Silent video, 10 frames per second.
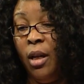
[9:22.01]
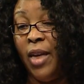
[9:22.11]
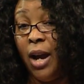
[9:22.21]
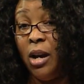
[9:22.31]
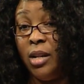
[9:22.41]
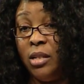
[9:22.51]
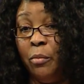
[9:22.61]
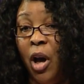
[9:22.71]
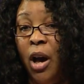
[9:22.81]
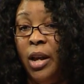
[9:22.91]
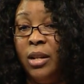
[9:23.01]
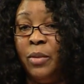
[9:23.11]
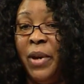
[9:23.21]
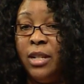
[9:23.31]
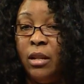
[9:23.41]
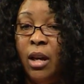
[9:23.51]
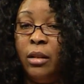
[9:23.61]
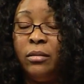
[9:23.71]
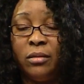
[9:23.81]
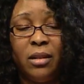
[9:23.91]
that custom audience based
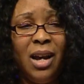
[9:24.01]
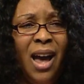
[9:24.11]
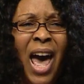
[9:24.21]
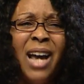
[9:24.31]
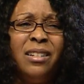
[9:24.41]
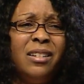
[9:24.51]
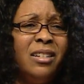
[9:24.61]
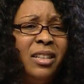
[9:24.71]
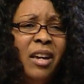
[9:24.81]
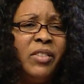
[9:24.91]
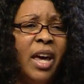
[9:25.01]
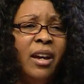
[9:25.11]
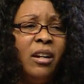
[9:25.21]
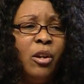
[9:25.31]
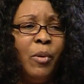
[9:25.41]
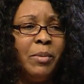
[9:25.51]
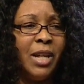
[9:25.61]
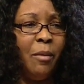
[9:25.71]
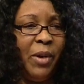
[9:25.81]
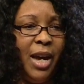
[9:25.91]
on actions that they've taken on your
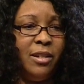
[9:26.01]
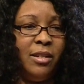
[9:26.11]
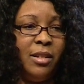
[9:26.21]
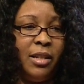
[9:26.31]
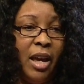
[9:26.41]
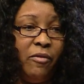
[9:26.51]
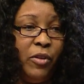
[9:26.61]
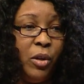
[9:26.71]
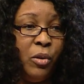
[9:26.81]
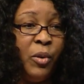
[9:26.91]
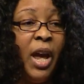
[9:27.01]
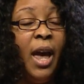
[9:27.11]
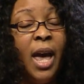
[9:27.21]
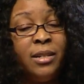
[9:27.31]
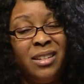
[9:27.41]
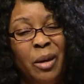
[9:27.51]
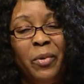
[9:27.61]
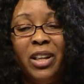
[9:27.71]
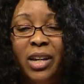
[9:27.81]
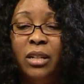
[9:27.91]
website, pages that they've viewed. It's
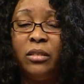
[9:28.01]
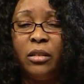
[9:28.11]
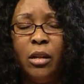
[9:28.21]
typically